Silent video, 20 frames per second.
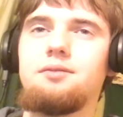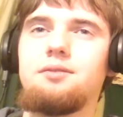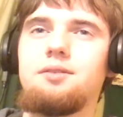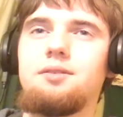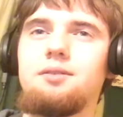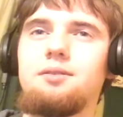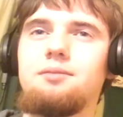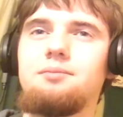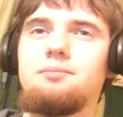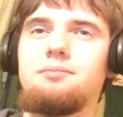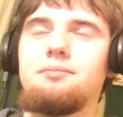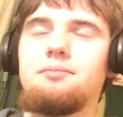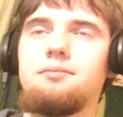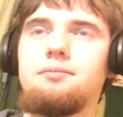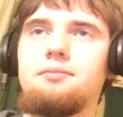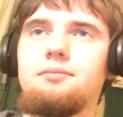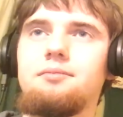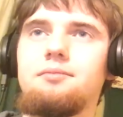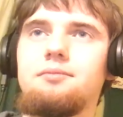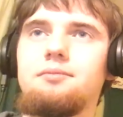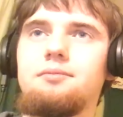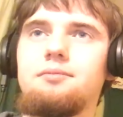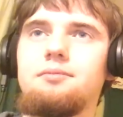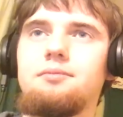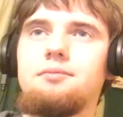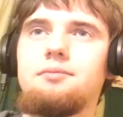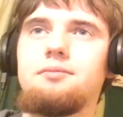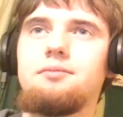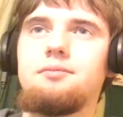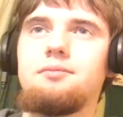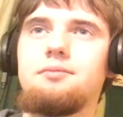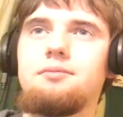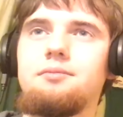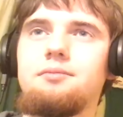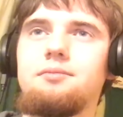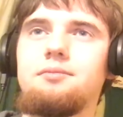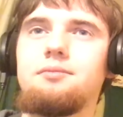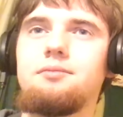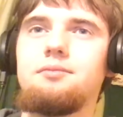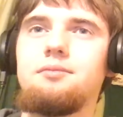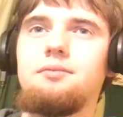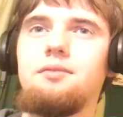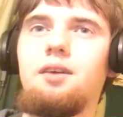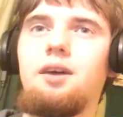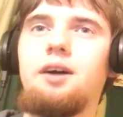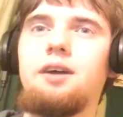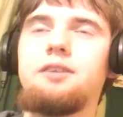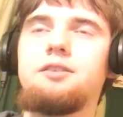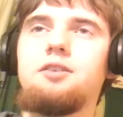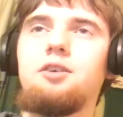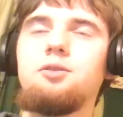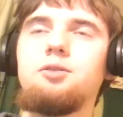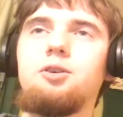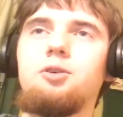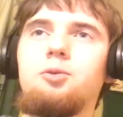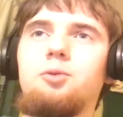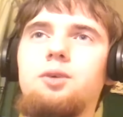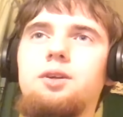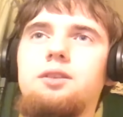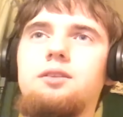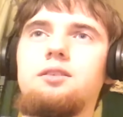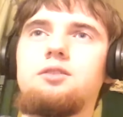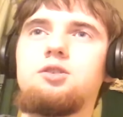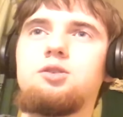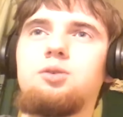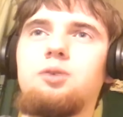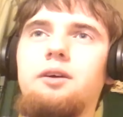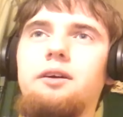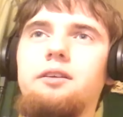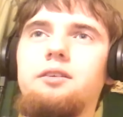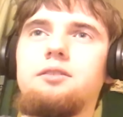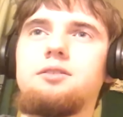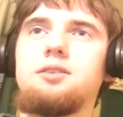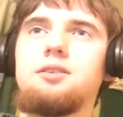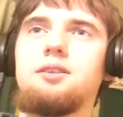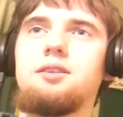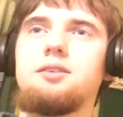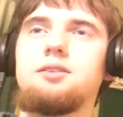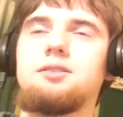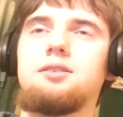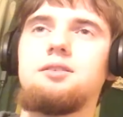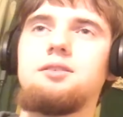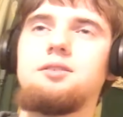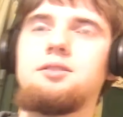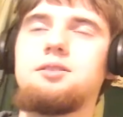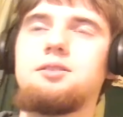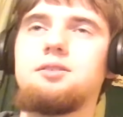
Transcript: to stand on a grander stage. I don't know what the trailer to this is.